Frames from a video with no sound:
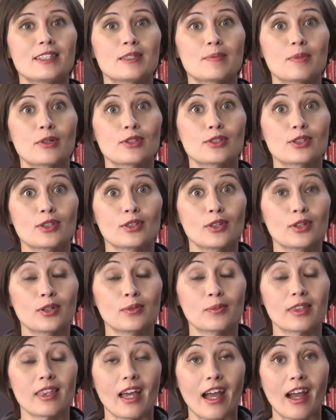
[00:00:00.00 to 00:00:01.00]
the spirit to learn
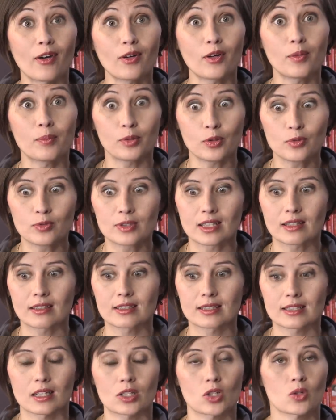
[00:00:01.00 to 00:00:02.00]
without abusing the
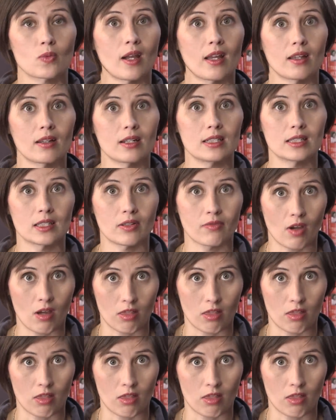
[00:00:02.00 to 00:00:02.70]
sexualities of